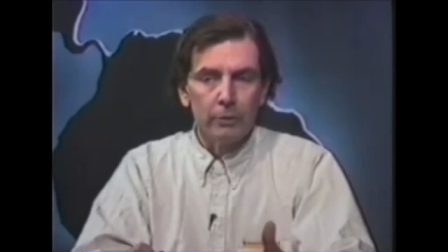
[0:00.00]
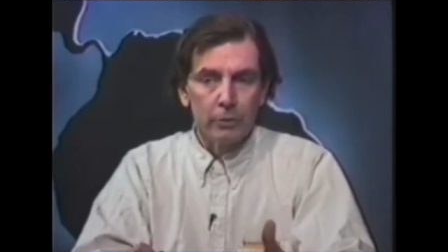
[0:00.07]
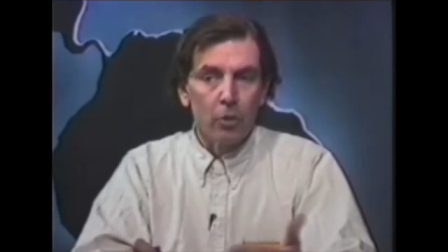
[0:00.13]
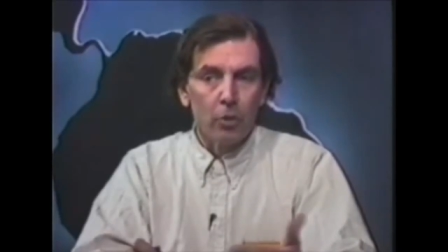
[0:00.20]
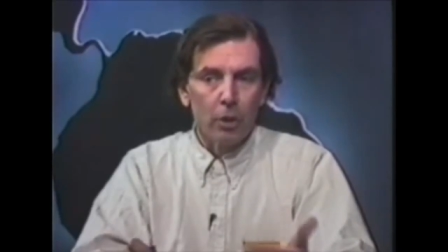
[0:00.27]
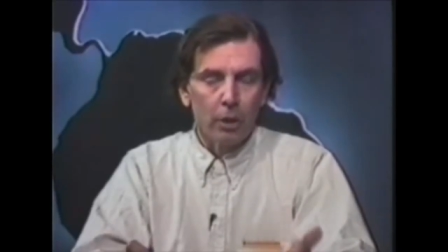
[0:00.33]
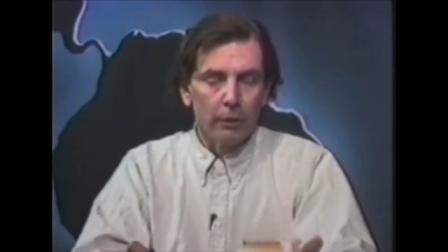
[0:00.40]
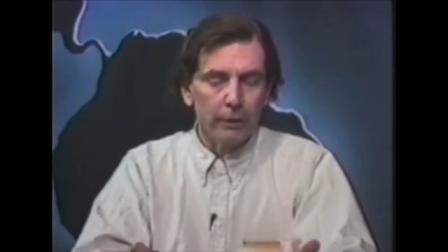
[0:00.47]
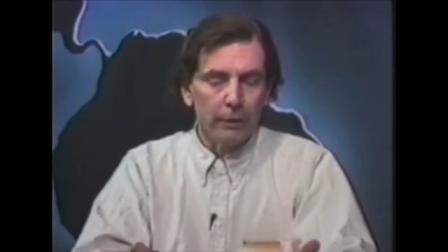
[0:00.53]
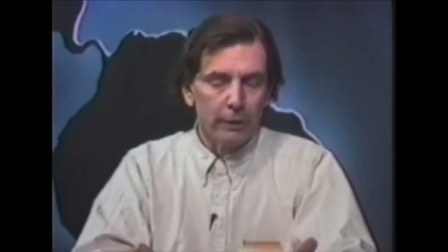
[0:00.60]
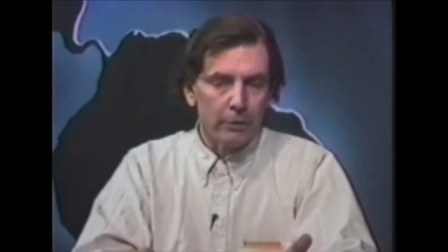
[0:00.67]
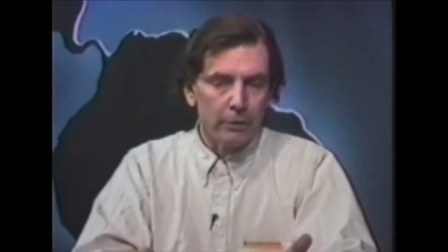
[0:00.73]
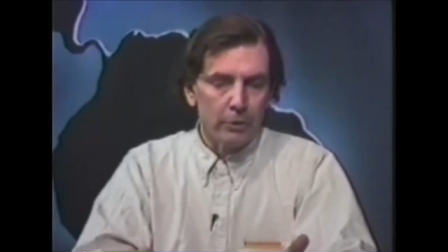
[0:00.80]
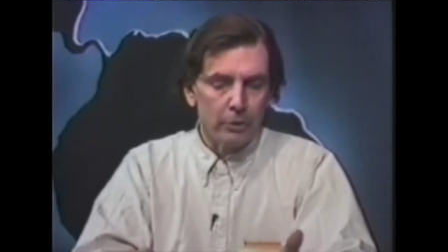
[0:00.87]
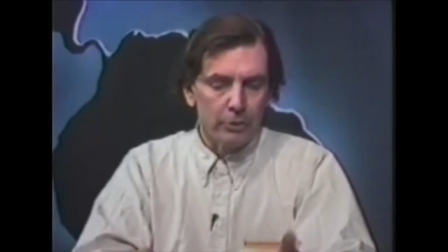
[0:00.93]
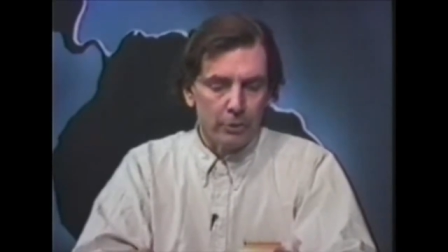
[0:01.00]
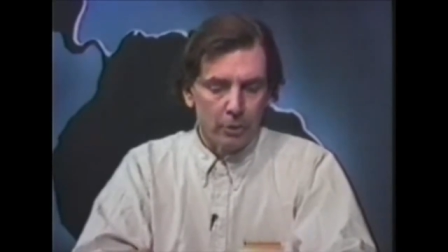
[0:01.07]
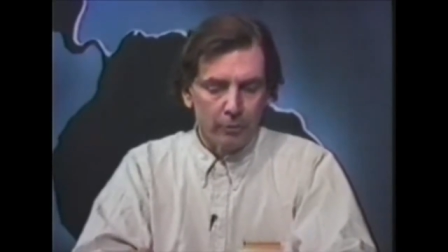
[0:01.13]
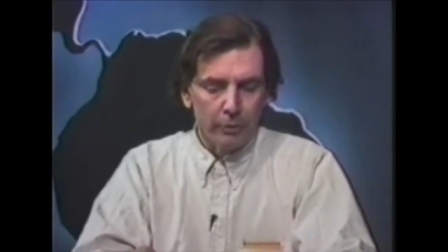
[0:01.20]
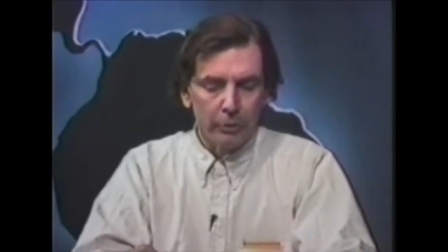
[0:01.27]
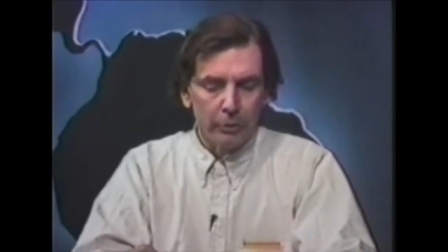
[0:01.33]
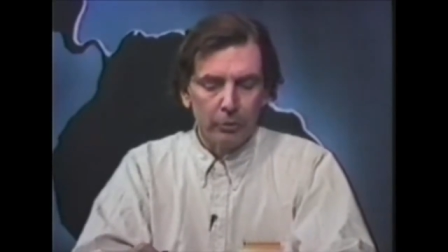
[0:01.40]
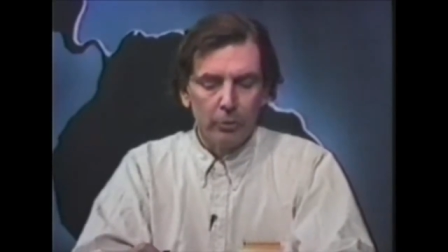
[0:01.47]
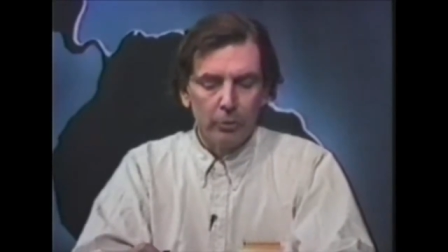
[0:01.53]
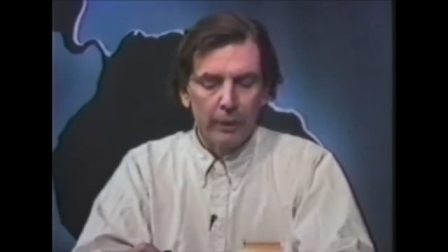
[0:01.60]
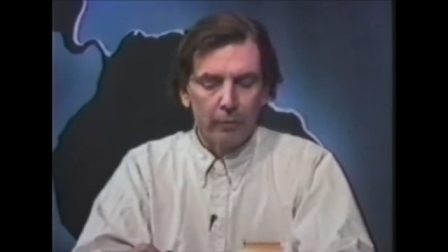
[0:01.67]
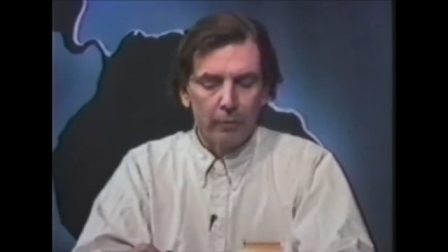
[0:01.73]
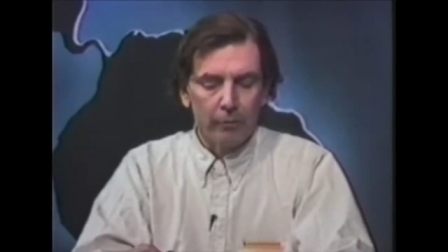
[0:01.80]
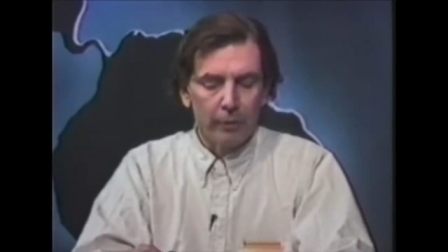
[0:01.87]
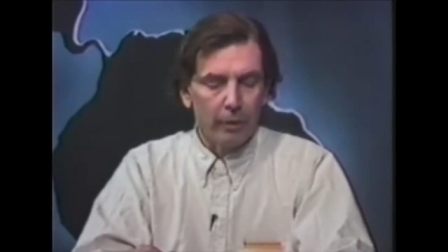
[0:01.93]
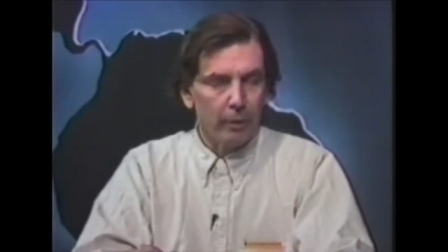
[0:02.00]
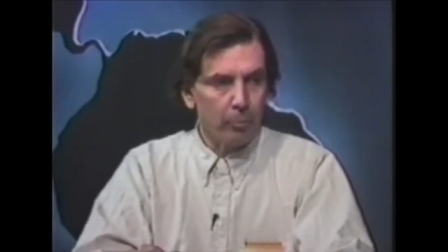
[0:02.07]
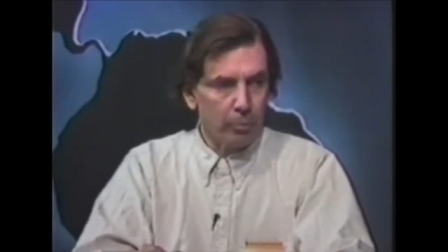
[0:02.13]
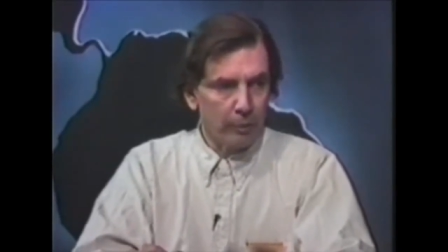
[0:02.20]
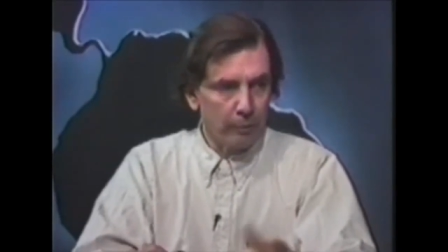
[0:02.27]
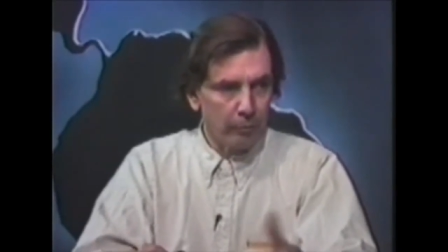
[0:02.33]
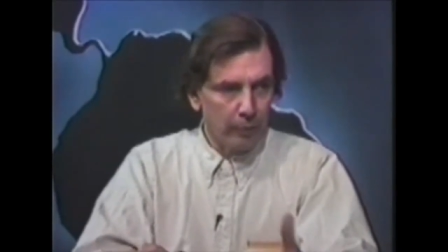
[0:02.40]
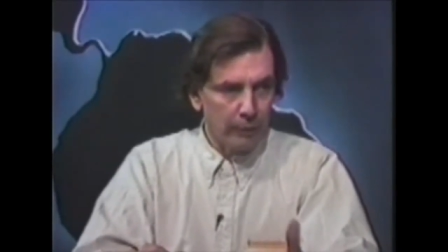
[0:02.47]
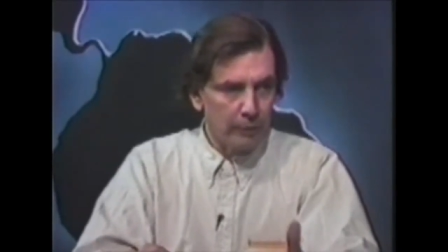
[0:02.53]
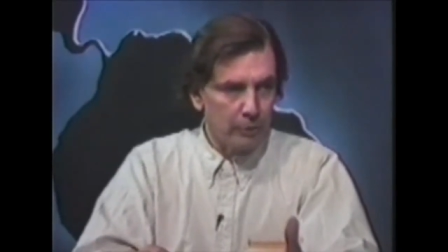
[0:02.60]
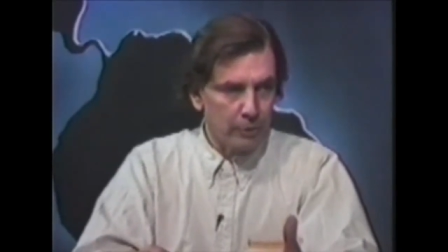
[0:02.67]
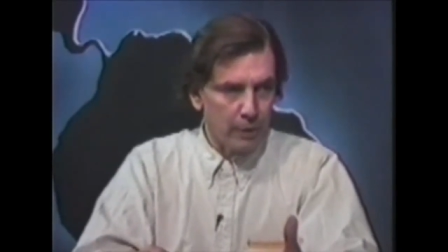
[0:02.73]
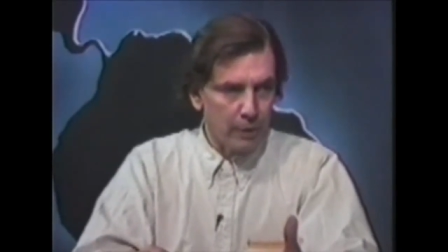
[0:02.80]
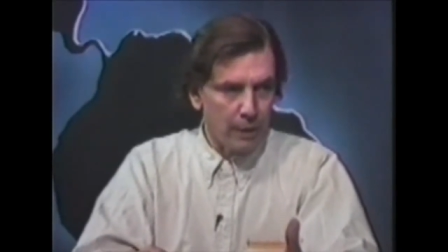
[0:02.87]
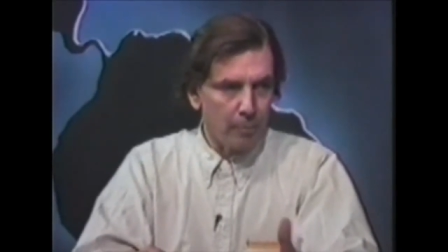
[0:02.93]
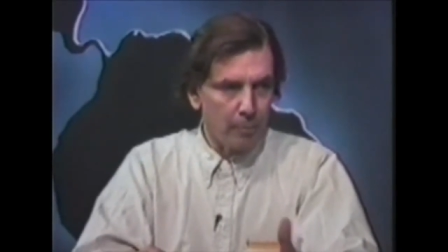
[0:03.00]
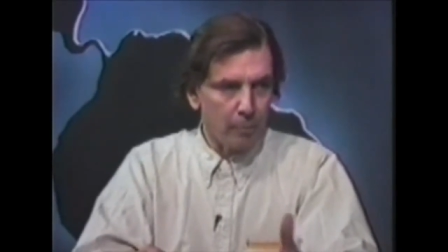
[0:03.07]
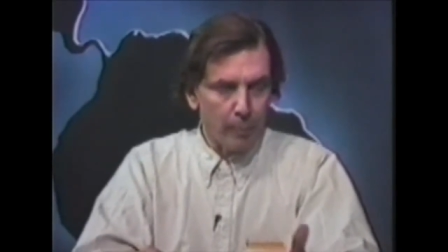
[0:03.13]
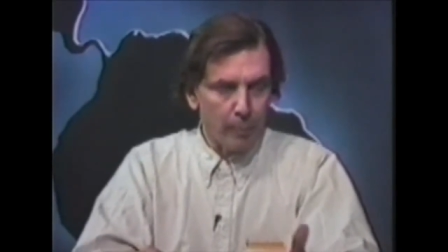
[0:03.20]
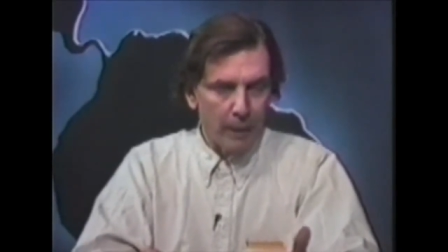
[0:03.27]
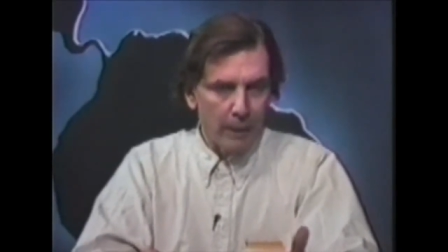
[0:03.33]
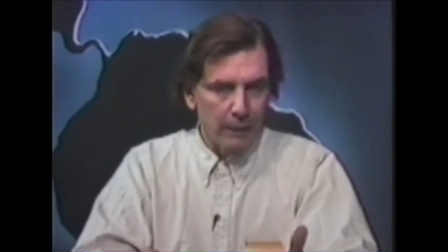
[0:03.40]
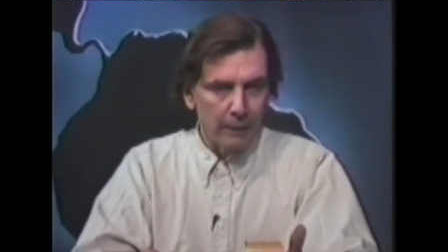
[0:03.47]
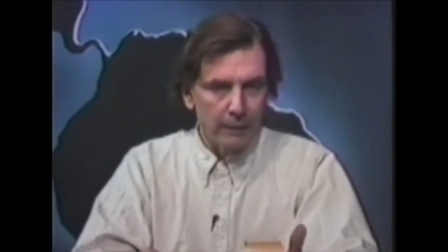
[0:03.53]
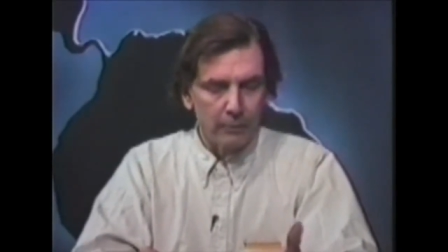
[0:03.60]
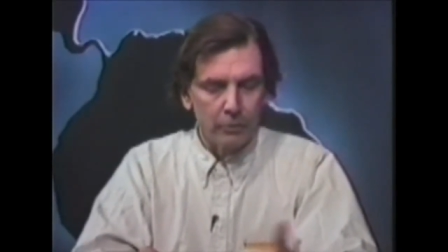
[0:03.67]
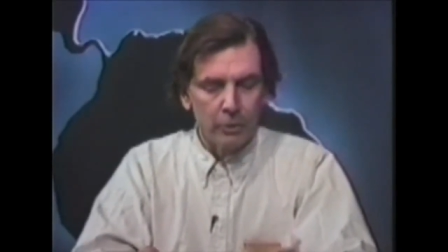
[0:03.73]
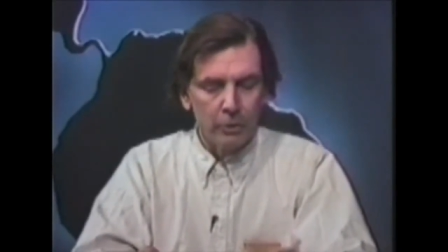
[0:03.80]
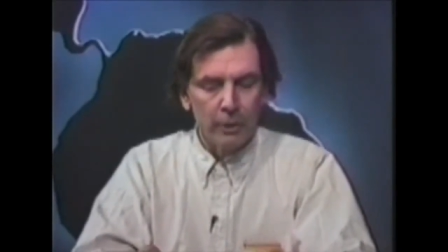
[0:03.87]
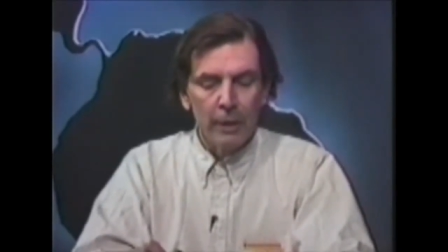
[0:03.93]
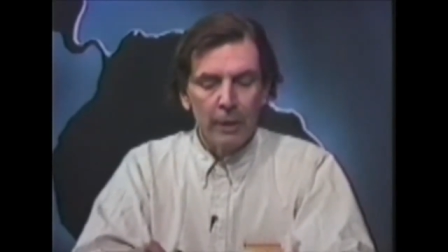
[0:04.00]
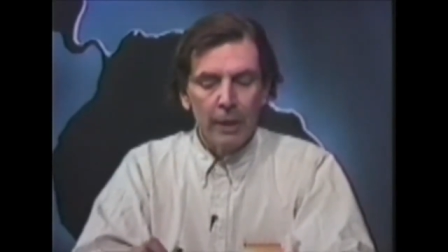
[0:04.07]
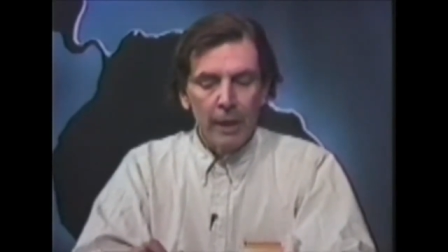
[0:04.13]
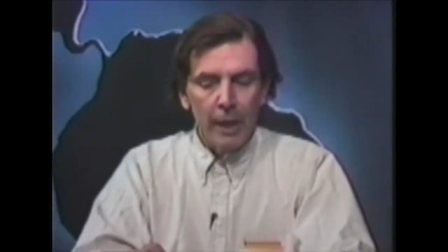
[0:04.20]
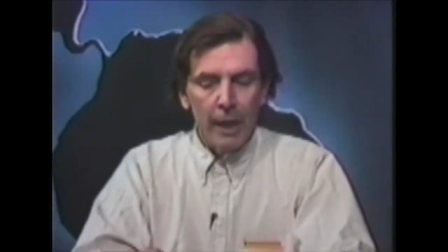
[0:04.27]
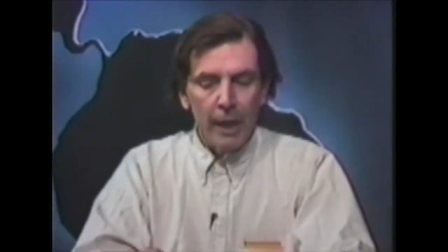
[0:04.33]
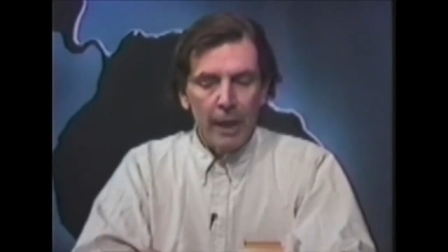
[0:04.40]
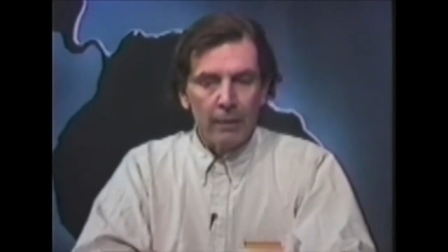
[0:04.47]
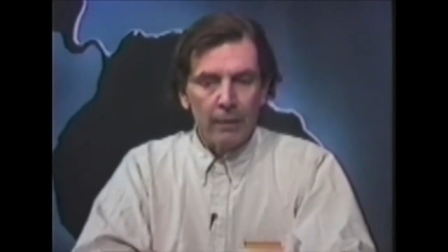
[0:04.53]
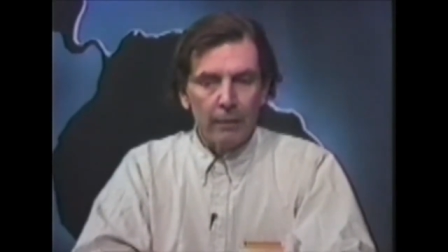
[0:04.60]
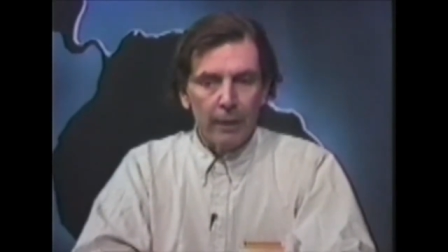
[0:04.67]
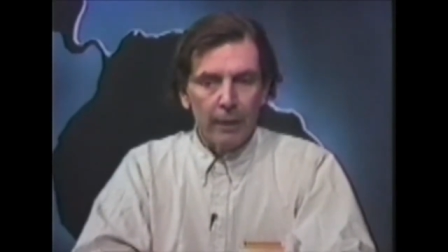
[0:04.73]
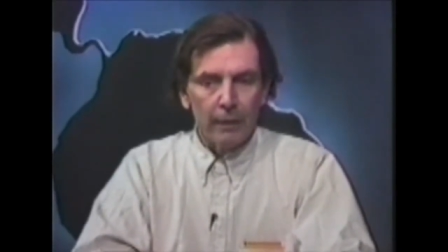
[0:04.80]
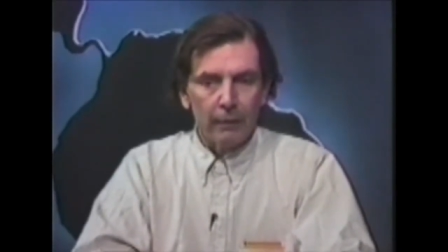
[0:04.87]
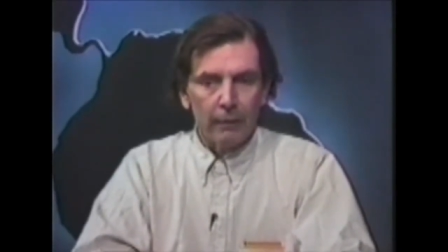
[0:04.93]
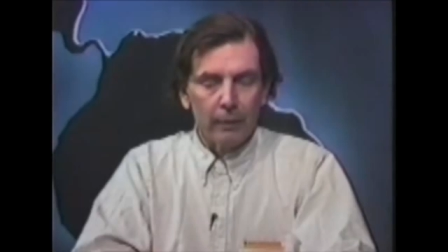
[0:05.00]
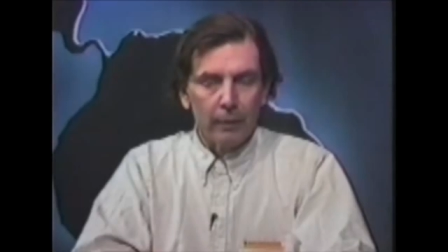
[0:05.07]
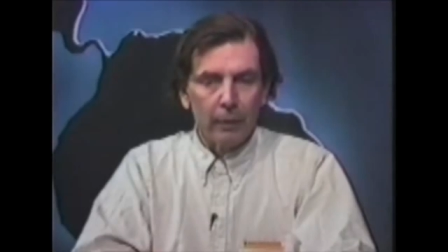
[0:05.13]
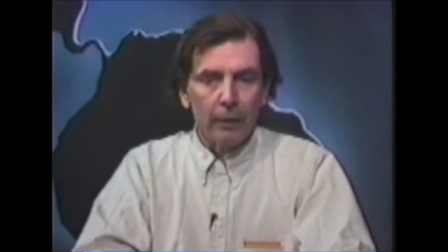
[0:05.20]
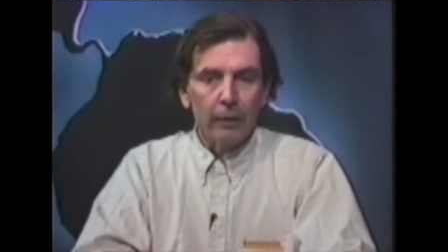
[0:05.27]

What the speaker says: so-called indentured servitude had a very privileged type of bondage, and that